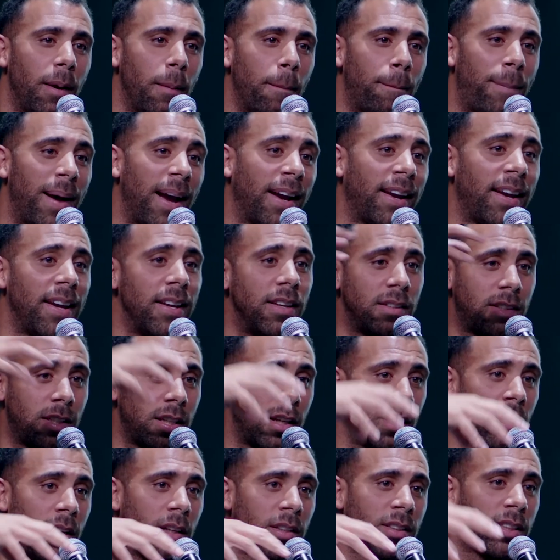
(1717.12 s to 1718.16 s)
back
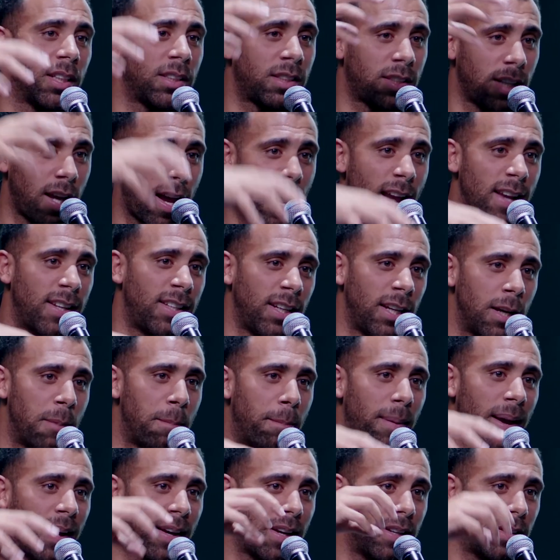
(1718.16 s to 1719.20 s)
into society and
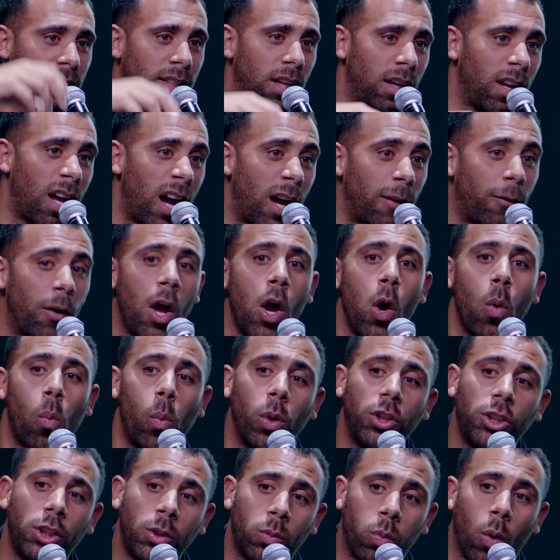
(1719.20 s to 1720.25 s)
back into life,
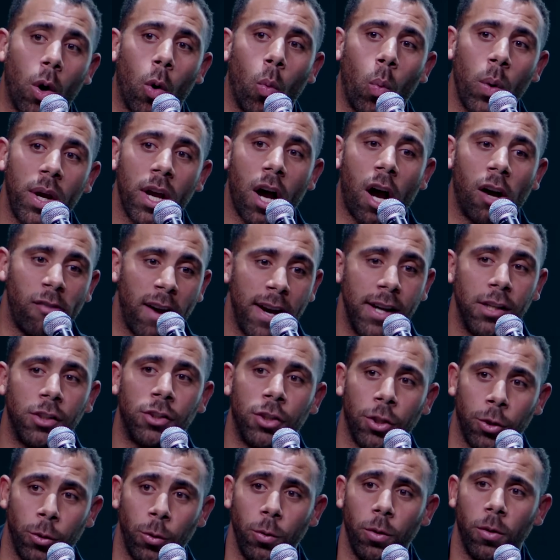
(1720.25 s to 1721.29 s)
which is what We Are 8
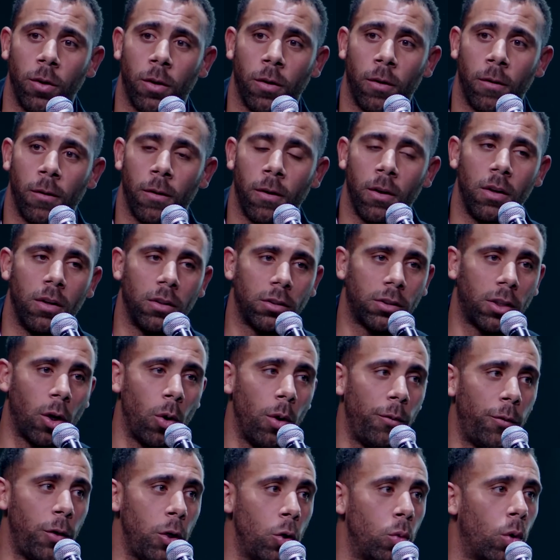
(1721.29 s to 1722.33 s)
do. So
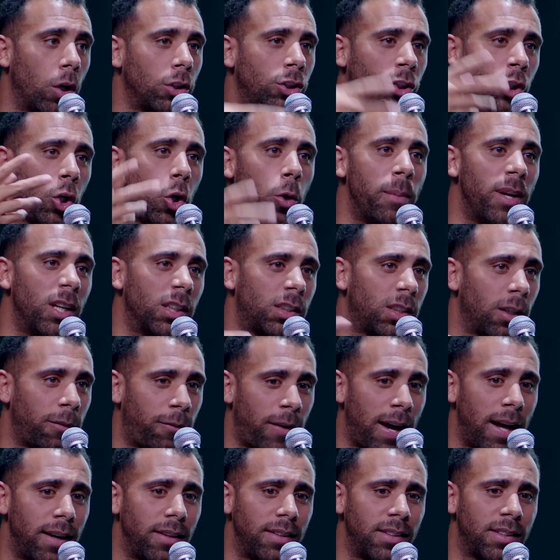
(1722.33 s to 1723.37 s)
if you watch 2 minutes of
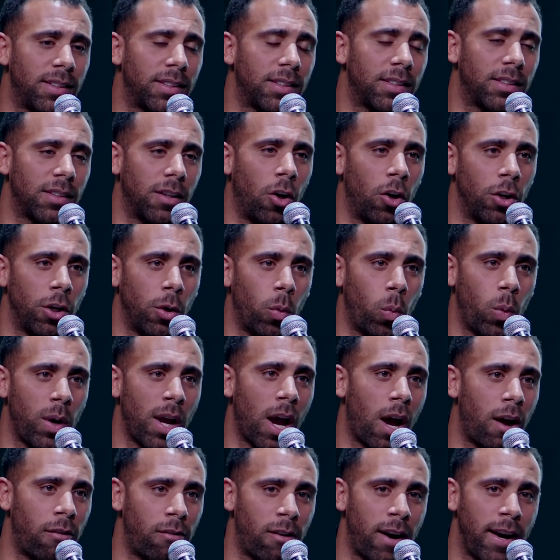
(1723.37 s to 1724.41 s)
ads on a We
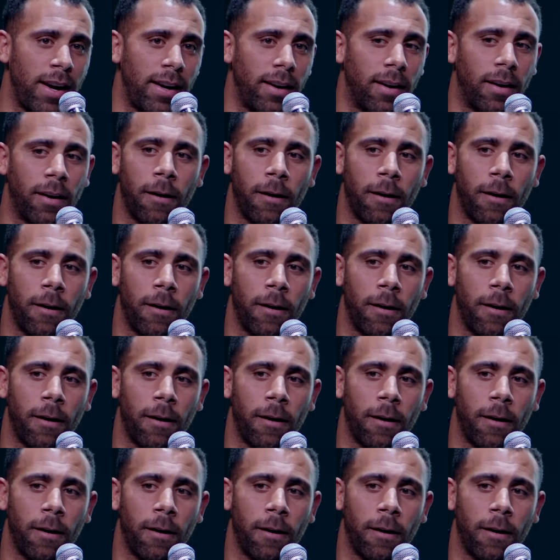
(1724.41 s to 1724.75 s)
Are 8